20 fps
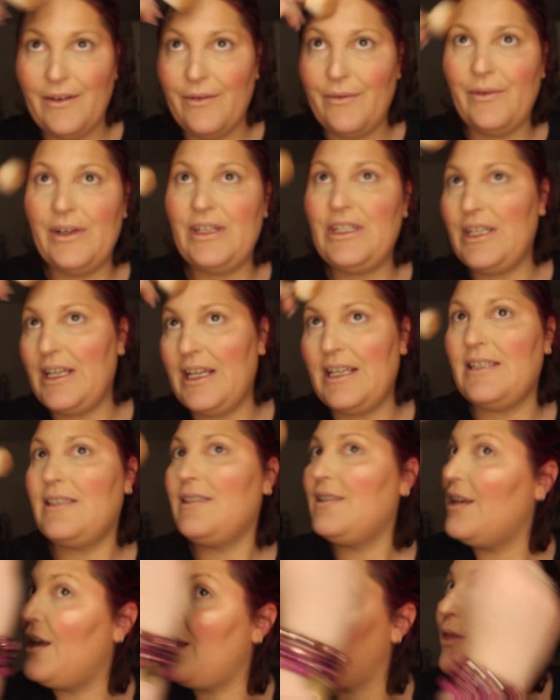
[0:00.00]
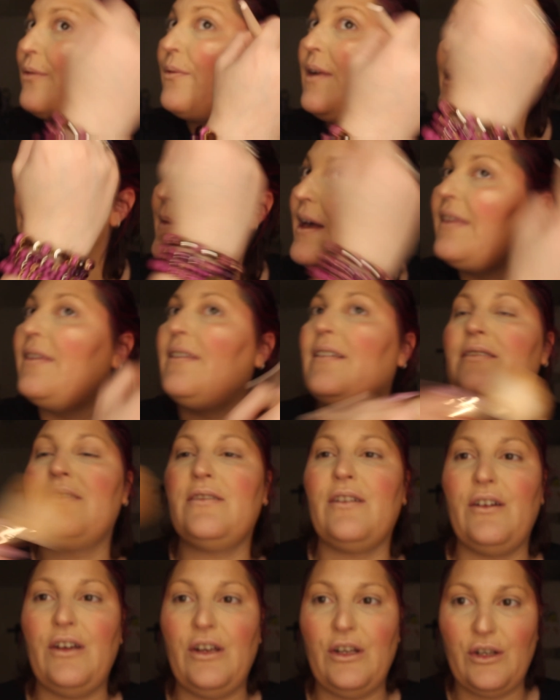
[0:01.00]
which is the 3 method.
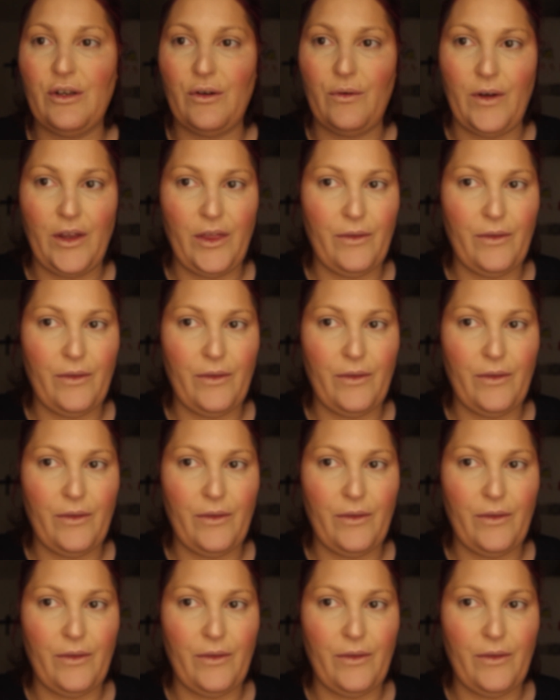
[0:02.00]
So you do a